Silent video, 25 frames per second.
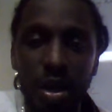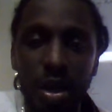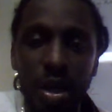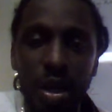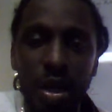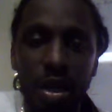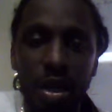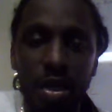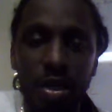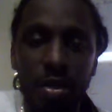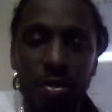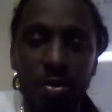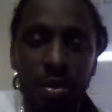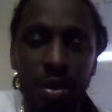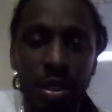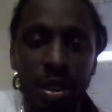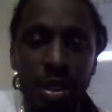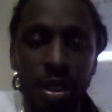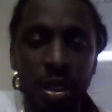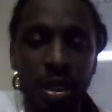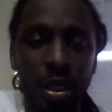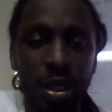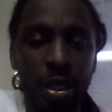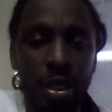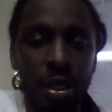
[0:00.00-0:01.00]
Um,
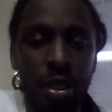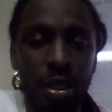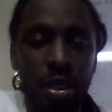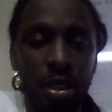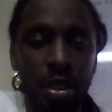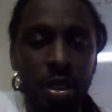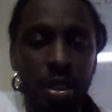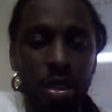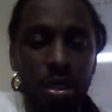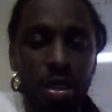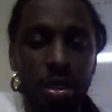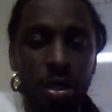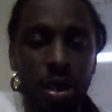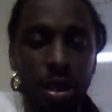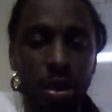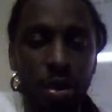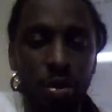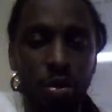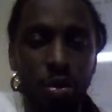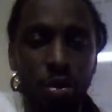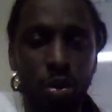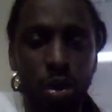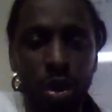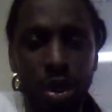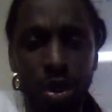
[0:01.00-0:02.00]
you know,
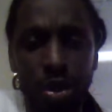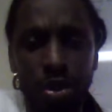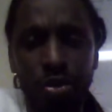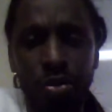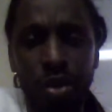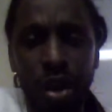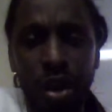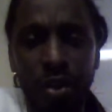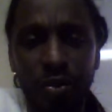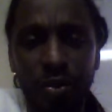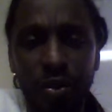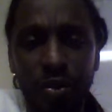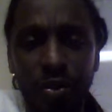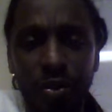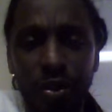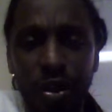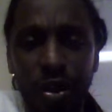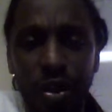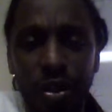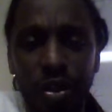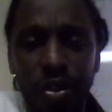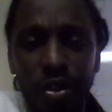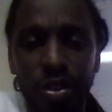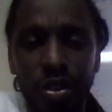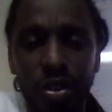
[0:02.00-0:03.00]
what are you grateful
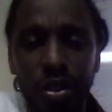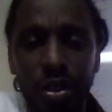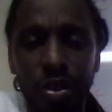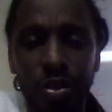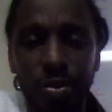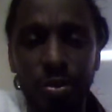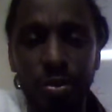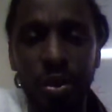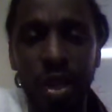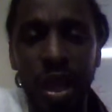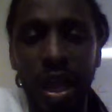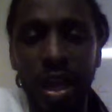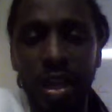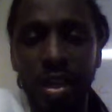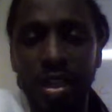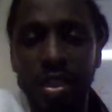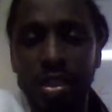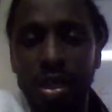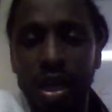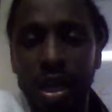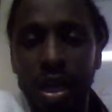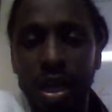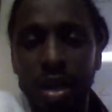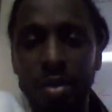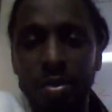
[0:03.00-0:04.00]
for? You know, like
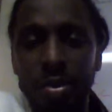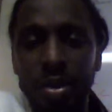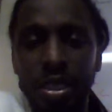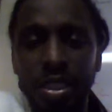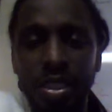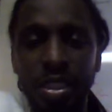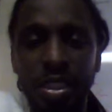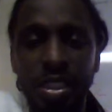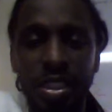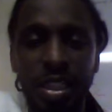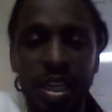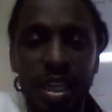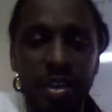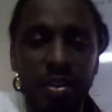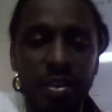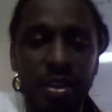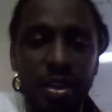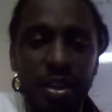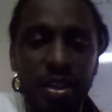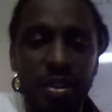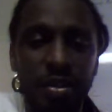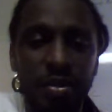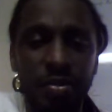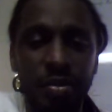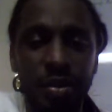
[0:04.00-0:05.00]
this comment, share
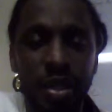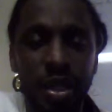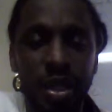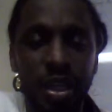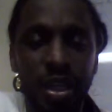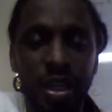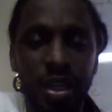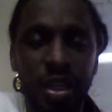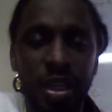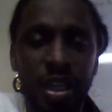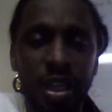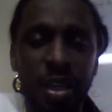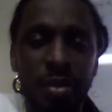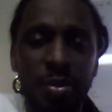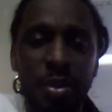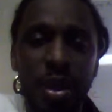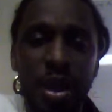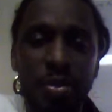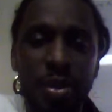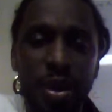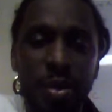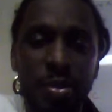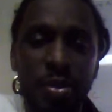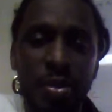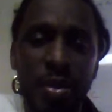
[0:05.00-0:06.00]
it, uh, get
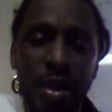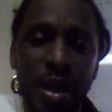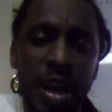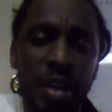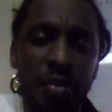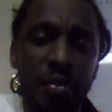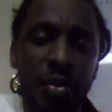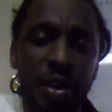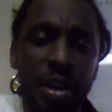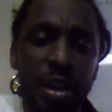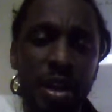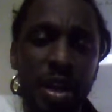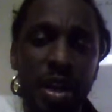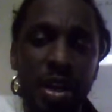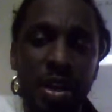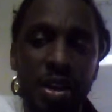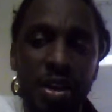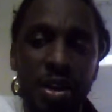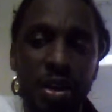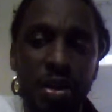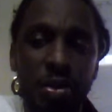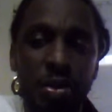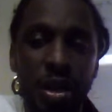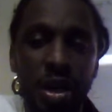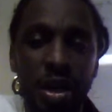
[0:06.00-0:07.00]
back with me, man. I really like to
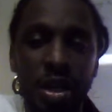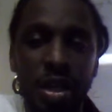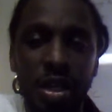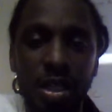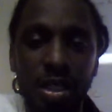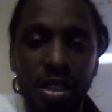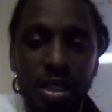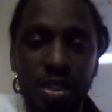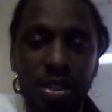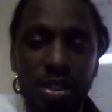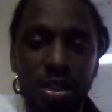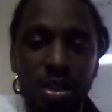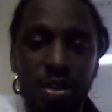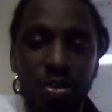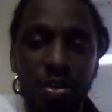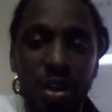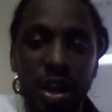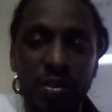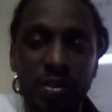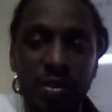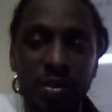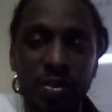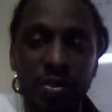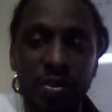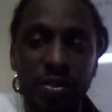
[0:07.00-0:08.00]
know what it is that you're
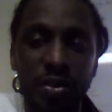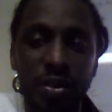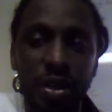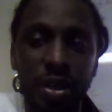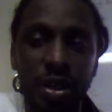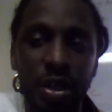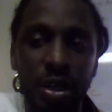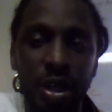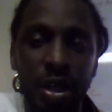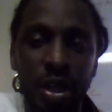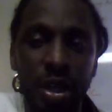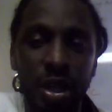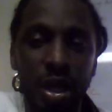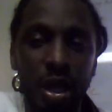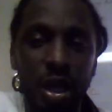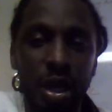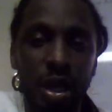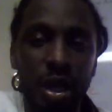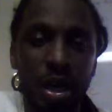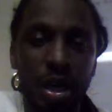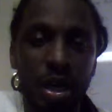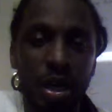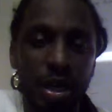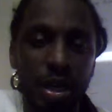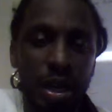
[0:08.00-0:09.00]
grateful for.
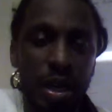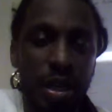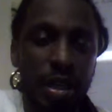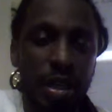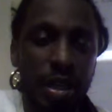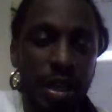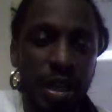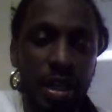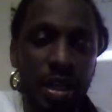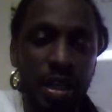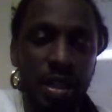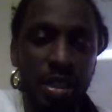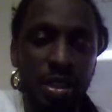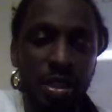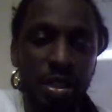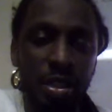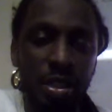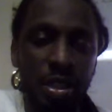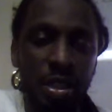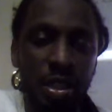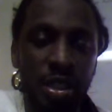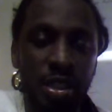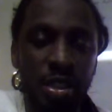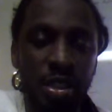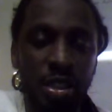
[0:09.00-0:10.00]
Uh, and, and let's
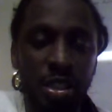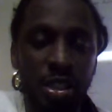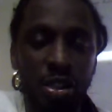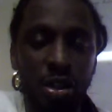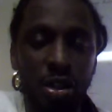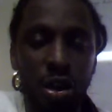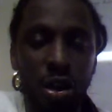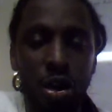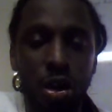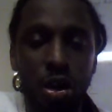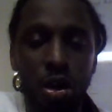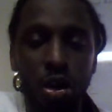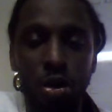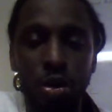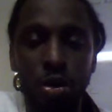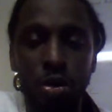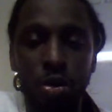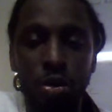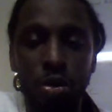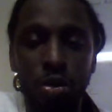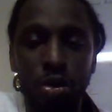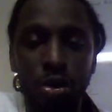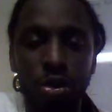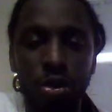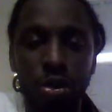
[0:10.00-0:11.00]
let's just start a
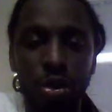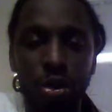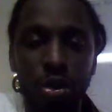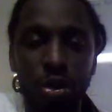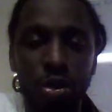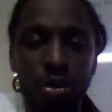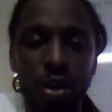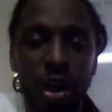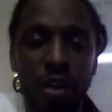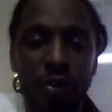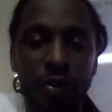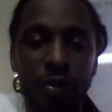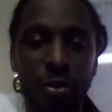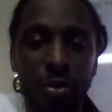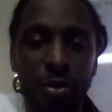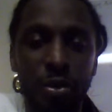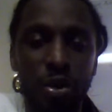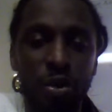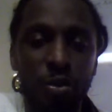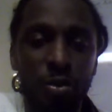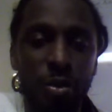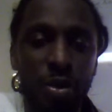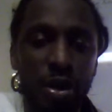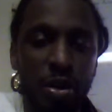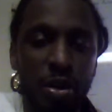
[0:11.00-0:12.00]
whole, you know, grateful
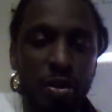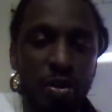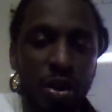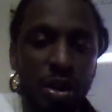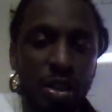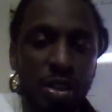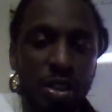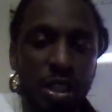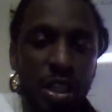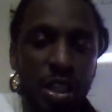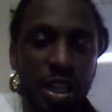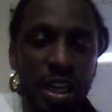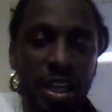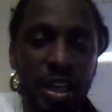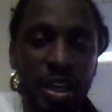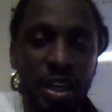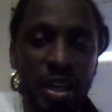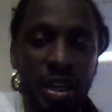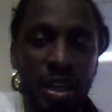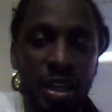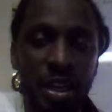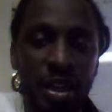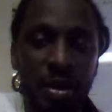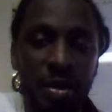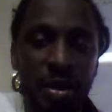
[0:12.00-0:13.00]
movement across the
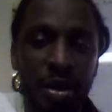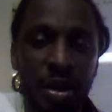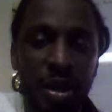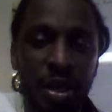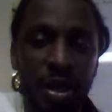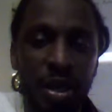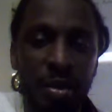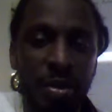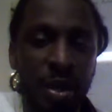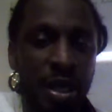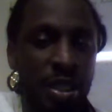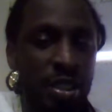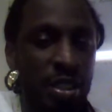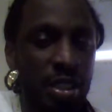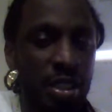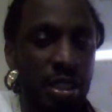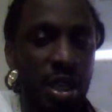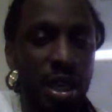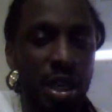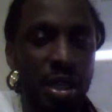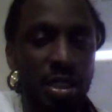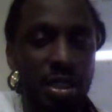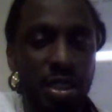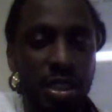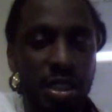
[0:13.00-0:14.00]
internet uh, by just
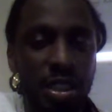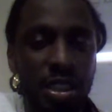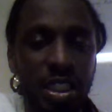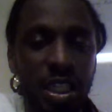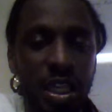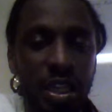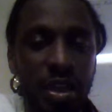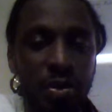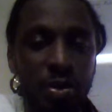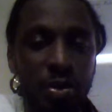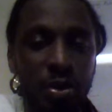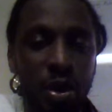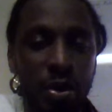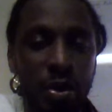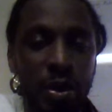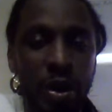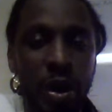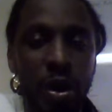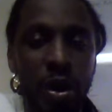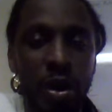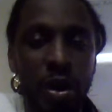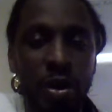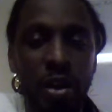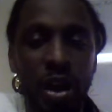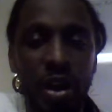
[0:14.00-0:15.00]
constantly sharing what we
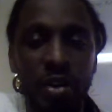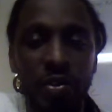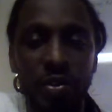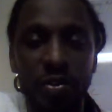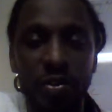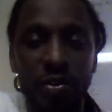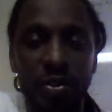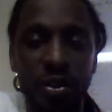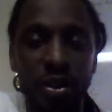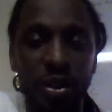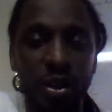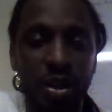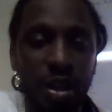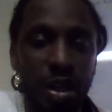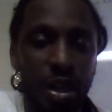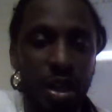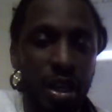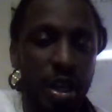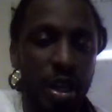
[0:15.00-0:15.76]
are grateful for.